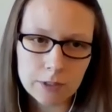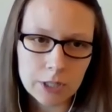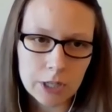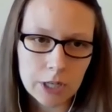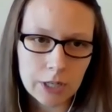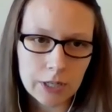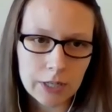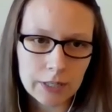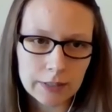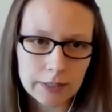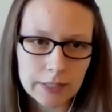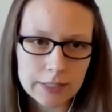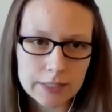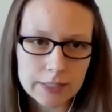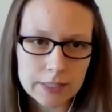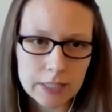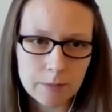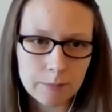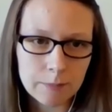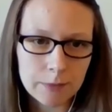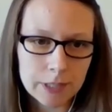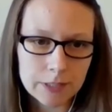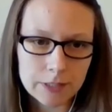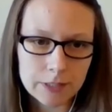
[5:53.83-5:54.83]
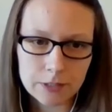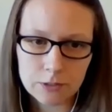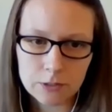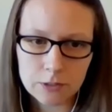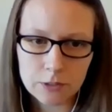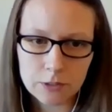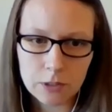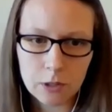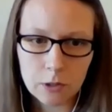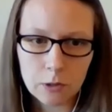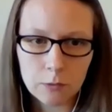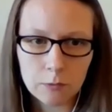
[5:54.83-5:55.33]
doesn't have a target
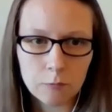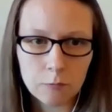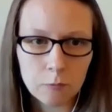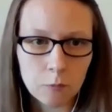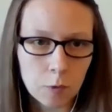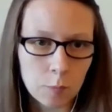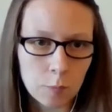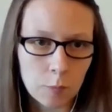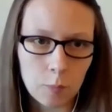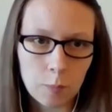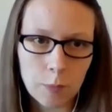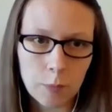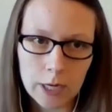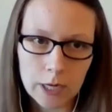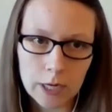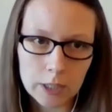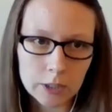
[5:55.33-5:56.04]
listed because there's no